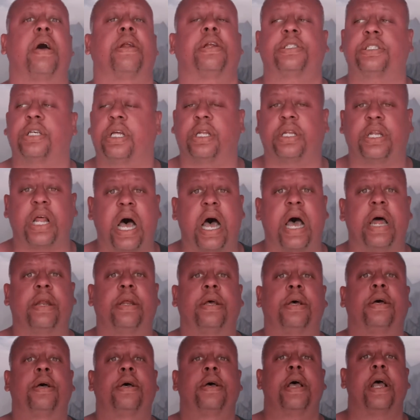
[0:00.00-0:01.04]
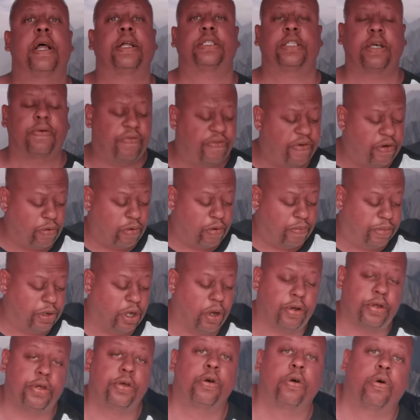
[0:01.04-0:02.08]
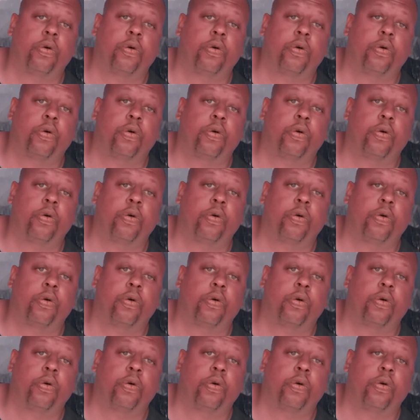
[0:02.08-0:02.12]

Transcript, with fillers: It's a lot. And some of it will blow you